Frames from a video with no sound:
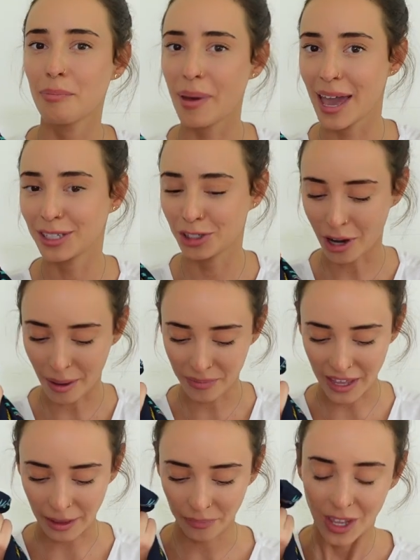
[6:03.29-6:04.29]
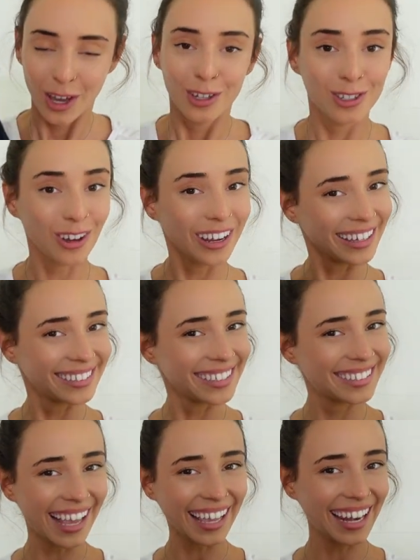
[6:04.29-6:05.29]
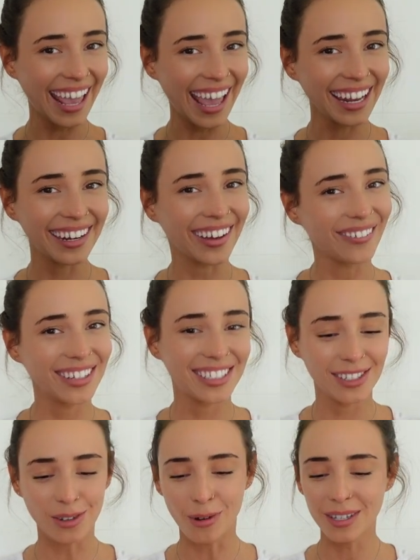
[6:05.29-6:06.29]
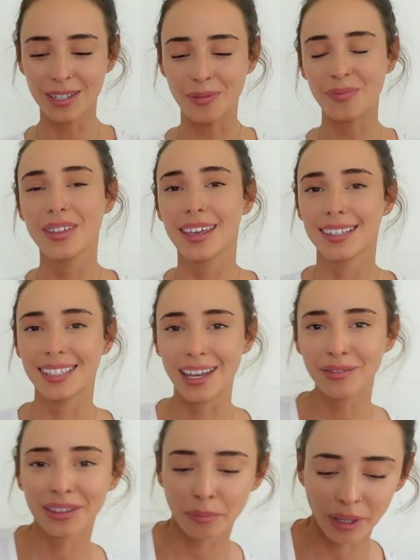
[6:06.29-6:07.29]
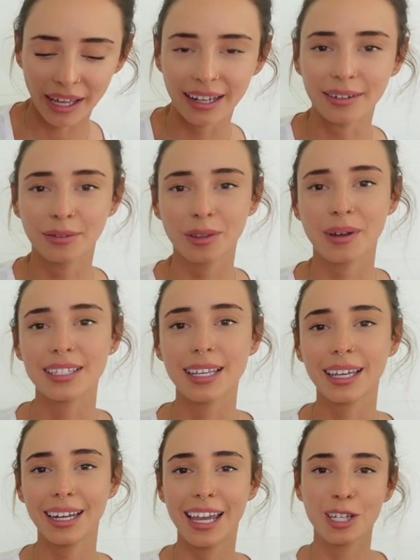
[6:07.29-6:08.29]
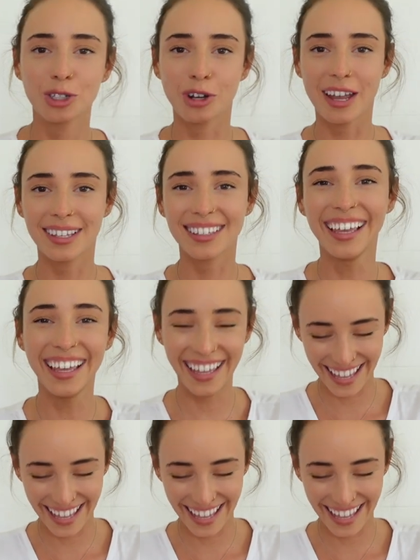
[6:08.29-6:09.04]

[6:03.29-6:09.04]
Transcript: page type thing. So it's a second-hander, which is awesome. Saving the planet with my second-hand dress.